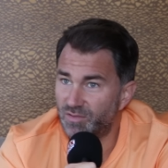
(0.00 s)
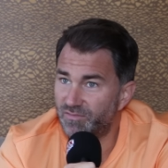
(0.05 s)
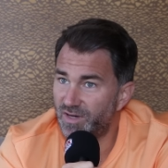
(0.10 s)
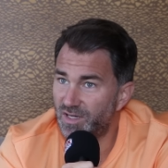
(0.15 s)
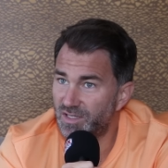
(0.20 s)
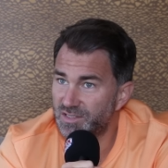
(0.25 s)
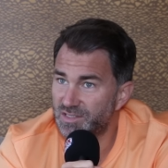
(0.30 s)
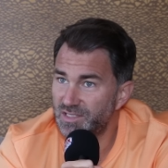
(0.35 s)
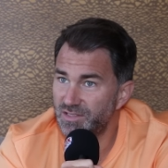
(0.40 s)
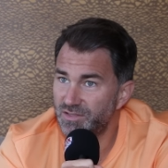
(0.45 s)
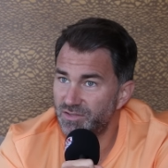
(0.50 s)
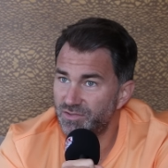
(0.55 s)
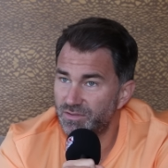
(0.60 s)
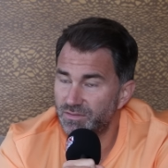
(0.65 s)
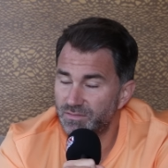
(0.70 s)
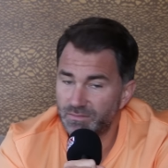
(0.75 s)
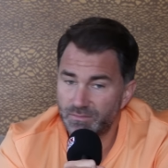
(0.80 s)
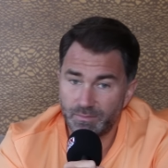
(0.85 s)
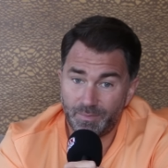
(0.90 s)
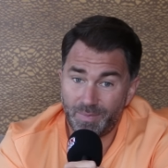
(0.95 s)
advantage,
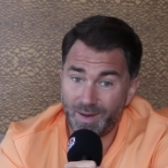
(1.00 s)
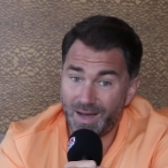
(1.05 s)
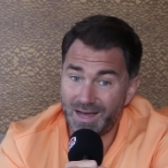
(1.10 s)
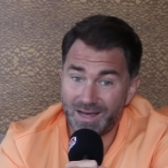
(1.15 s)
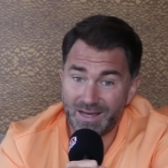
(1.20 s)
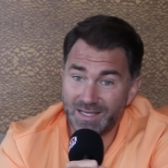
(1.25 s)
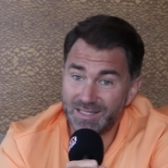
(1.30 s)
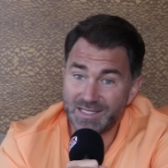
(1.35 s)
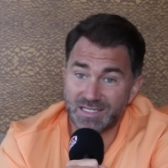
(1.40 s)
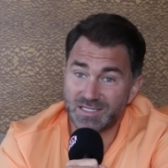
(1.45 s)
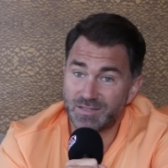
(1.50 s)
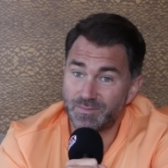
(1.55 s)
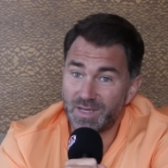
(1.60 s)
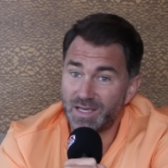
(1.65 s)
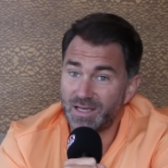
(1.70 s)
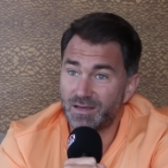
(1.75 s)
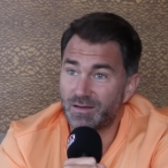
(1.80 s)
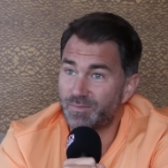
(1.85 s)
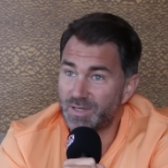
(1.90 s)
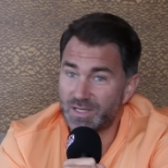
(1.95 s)
but it doesn't
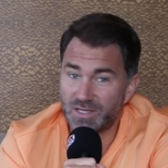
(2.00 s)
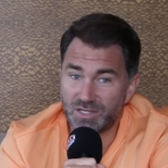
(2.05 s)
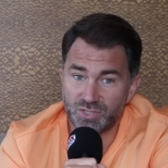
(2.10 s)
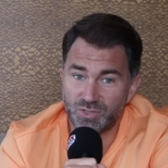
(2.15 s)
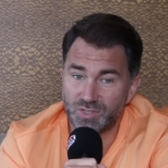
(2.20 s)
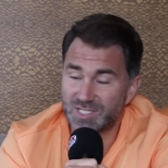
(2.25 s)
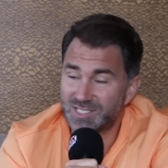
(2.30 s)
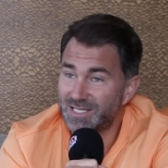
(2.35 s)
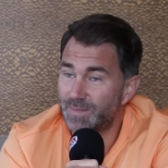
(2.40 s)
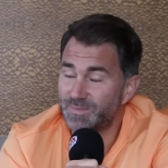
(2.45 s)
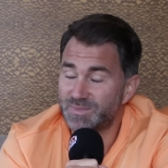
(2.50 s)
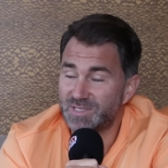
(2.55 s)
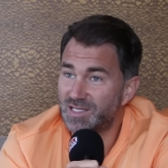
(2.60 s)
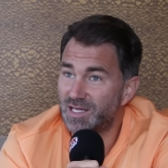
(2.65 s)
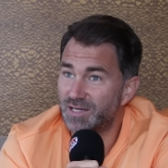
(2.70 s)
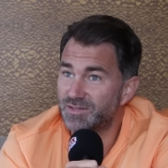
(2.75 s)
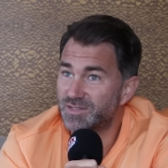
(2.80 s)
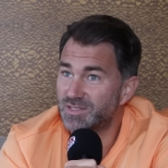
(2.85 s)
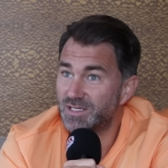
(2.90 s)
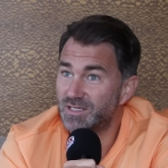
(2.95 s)
matter because you accepted
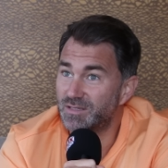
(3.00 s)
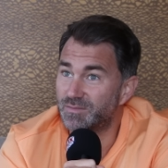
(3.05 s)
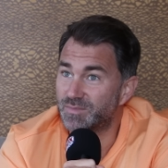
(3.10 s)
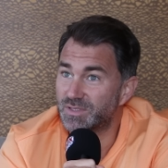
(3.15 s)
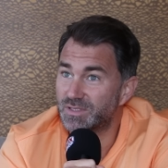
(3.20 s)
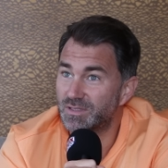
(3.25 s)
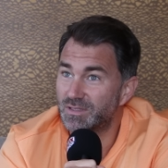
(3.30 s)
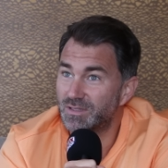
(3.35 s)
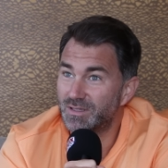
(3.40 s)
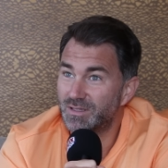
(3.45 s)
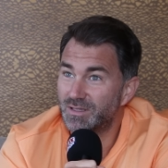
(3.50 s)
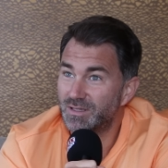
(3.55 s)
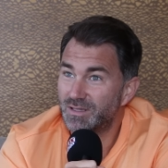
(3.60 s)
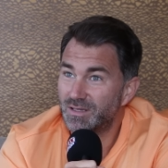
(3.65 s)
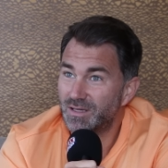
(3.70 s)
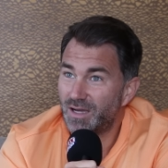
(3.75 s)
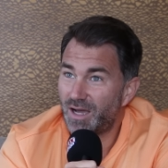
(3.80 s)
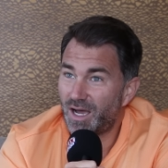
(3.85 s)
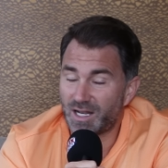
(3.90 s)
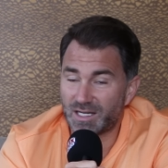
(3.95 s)
those terms.
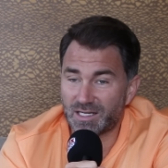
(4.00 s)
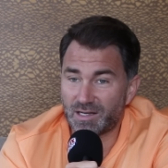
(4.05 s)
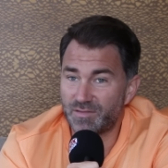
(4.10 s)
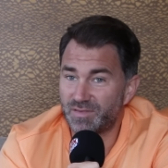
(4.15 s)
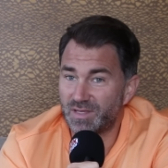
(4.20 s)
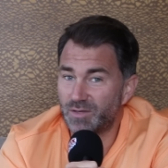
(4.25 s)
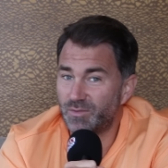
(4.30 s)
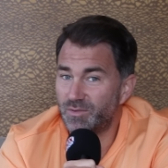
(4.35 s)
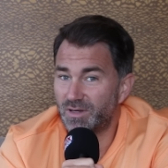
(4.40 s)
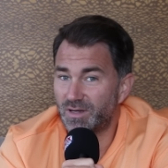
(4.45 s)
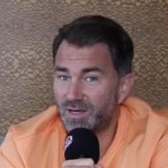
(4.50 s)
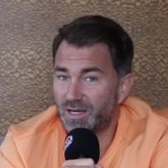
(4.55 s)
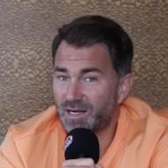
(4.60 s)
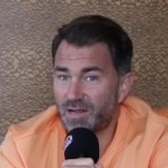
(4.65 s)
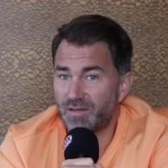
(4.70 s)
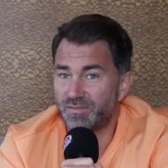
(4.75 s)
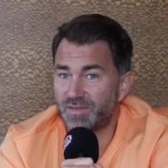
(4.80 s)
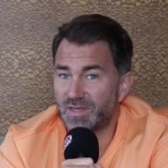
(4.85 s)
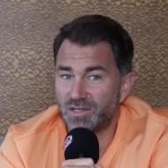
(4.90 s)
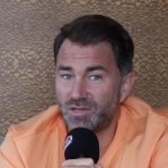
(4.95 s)
And I don't think I
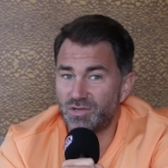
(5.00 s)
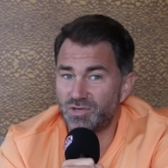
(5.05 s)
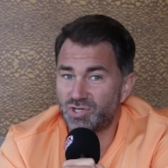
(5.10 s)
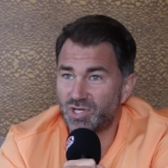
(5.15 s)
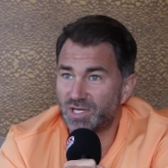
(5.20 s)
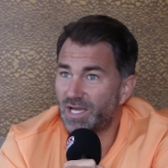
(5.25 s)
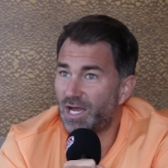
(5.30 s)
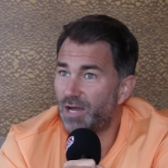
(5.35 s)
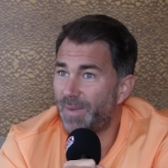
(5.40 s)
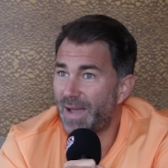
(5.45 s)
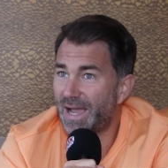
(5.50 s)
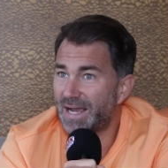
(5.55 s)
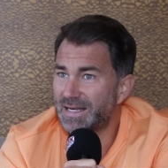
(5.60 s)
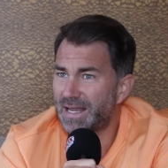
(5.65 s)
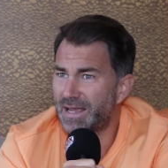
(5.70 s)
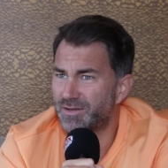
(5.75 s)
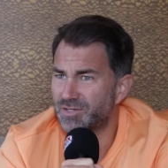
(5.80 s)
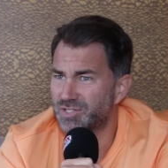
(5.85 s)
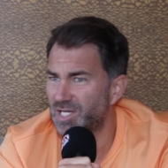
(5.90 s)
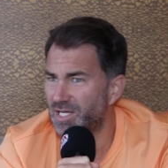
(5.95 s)
don't think you should go back
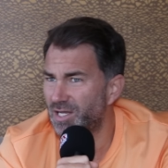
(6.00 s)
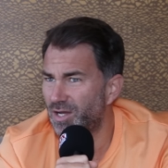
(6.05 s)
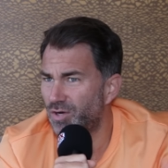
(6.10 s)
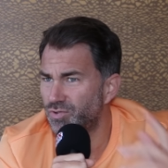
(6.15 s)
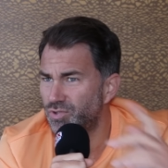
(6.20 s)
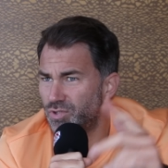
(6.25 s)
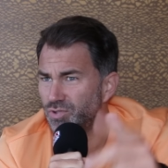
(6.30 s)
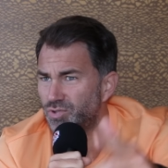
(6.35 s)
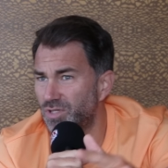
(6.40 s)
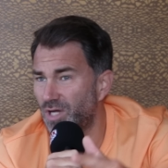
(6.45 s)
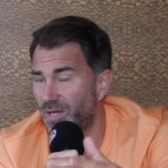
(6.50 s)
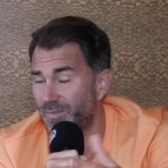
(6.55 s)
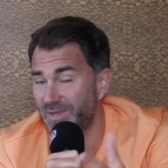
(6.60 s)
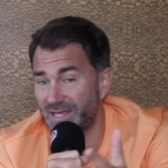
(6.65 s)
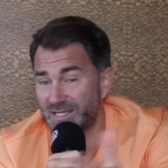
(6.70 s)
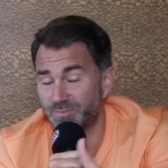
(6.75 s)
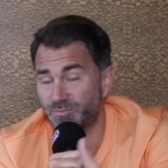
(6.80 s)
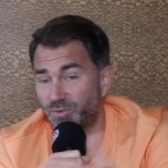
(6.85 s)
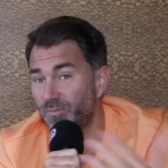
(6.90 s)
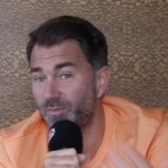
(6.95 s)
now and say, "Oh, you." I mean,
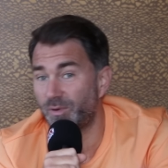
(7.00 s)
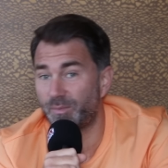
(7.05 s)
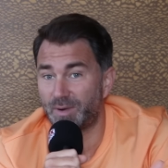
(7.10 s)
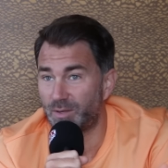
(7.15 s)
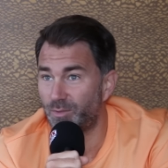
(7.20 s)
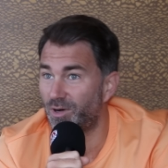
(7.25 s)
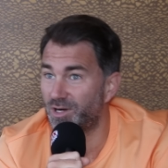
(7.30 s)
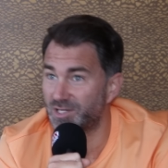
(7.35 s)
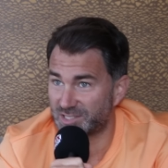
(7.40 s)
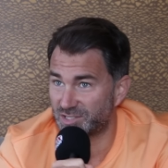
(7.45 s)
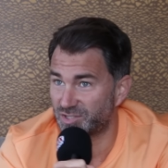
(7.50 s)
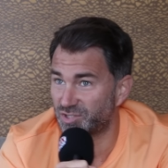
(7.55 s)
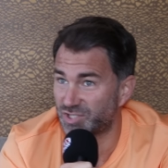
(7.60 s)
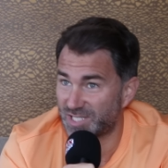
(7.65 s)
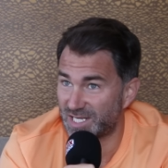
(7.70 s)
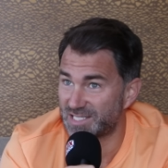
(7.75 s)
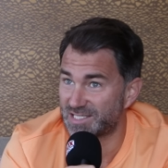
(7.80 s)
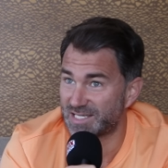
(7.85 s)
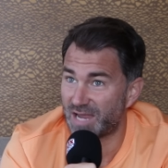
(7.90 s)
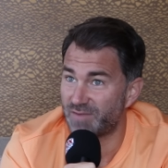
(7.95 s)
that's probably what I should have
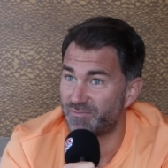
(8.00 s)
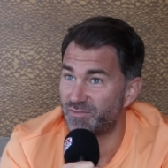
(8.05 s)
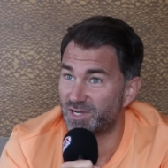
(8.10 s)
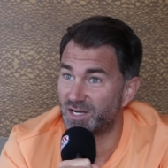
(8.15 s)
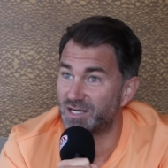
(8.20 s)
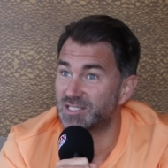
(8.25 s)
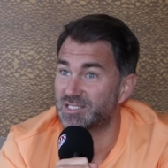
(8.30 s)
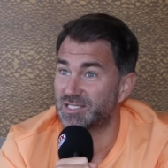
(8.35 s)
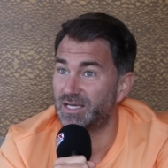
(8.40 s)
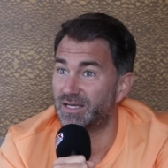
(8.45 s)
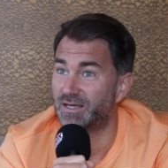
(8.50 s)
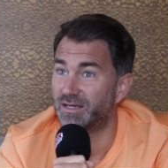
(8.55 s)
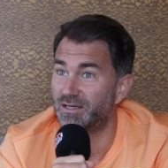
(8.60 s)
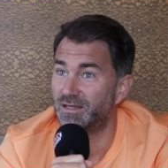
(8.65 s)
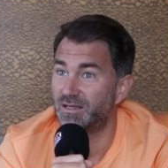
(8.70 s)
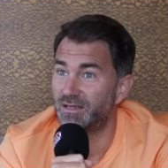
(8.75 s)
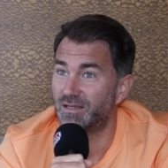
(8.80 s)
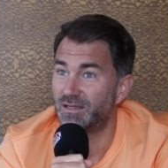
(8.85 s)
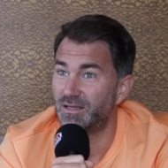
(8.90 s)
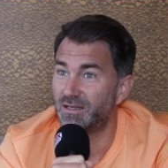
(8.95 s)
said to Henry Garcia.
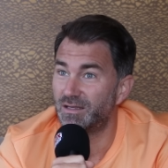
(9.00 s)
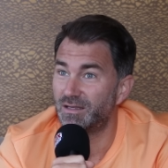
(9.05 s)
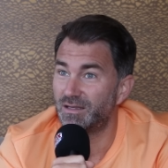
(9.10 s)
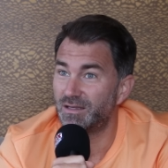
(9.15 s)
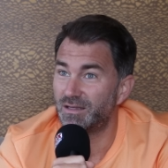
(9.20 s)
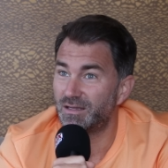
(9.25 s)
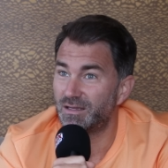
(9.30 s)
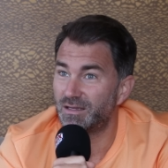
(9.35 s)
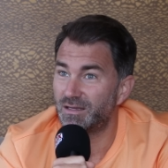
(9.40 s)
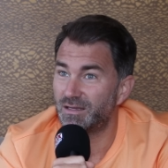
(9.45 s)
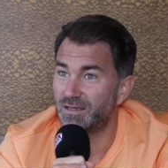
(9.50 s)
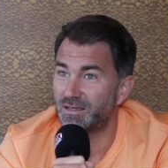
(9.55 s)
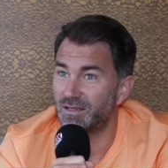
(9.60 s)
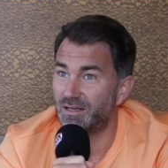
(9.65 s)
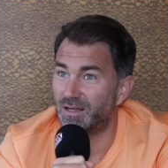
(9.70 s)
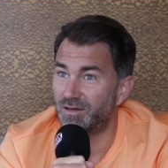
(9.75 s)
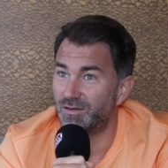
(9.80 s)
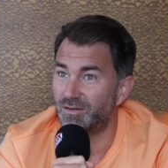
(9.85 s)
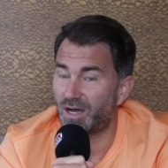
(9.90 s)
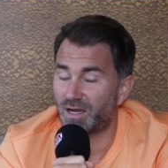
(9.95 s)
You
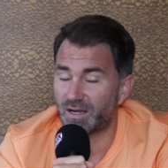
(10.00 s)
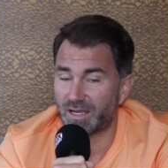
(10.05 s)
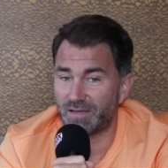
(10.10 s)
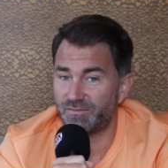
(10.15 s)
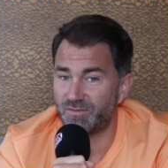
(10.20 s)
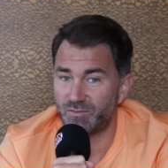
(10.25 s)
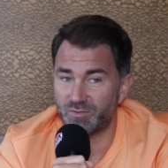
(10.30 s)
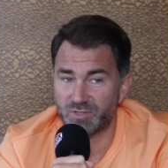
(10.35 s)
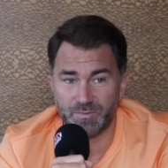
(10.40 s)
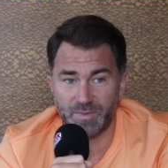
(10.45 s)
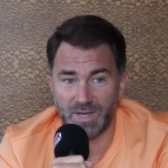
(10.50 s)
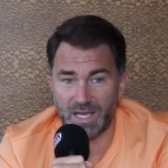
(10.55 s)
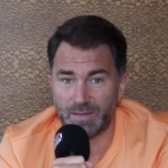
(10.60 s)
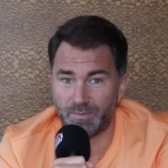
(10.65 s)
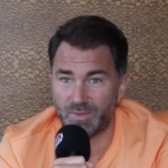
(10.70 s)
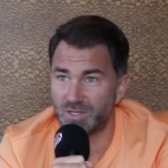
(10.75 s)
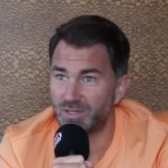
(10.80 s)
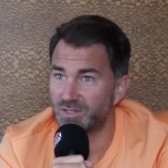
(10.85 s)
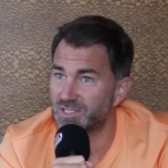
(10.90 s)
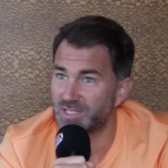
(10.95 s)
know, I'll give you
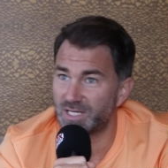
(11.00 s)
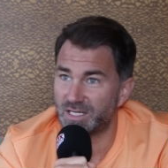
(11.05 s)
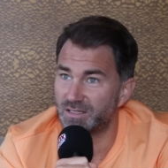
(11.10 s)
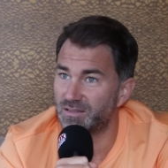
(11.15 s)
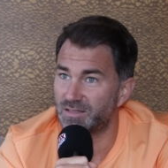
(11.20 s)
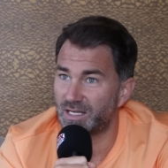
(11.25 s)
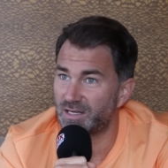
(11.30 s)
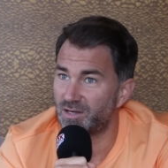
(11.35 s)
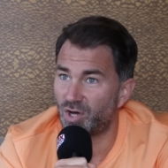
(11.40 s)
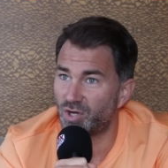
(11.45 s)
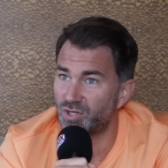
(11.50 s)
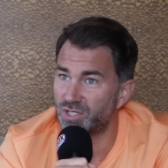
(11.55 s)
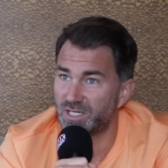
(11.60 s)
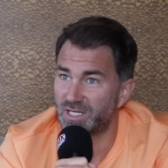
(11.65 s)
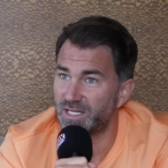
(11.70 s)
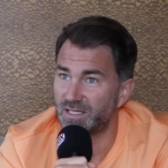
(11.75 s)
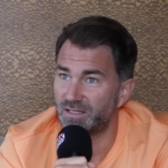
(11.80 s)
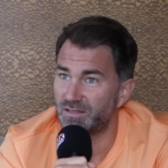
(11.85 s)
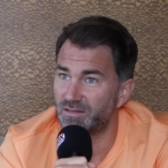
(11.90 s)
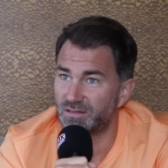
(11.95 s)
respect, but your son didn't honour
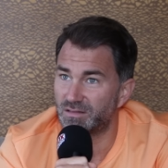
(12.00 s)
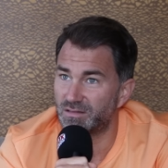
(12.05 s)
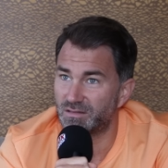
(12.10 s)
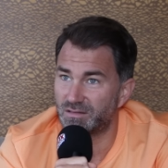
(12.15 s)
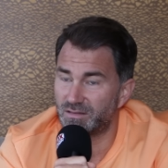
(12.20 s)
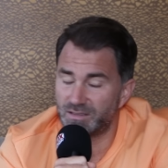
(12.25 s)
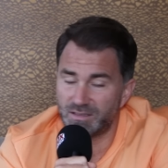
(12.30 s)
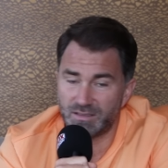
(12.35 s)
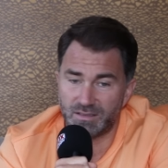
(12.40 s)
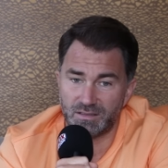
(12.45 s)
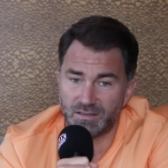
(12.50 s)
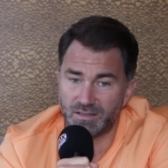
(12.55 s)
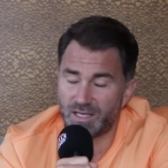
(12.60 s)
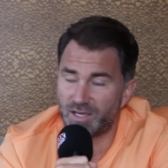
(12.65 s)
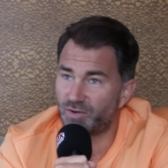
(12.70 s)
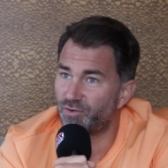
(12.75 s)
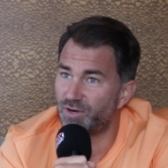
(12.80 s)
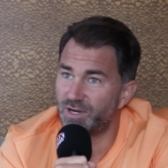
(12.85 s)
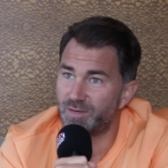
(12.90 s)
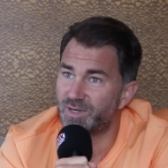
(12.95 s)
the, the the
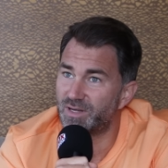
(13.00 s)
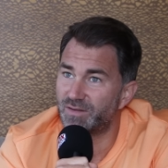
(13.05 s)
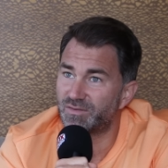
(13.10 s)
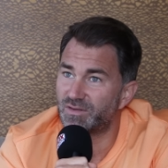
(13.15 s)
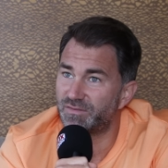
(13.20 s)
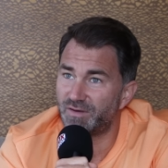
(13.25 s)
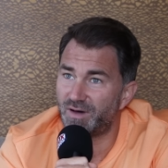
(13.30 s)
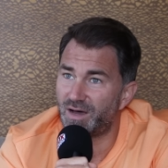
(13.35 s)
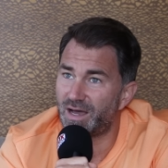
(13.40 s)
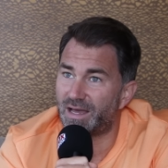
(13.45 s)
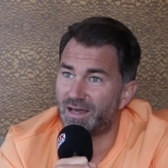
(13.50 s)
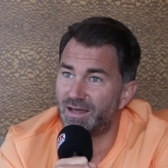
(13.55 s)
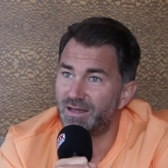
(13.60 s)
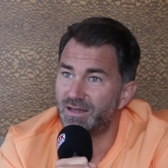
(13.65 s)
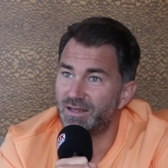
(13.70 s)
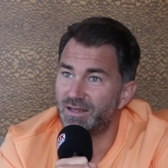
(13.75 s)
agreement of the fight.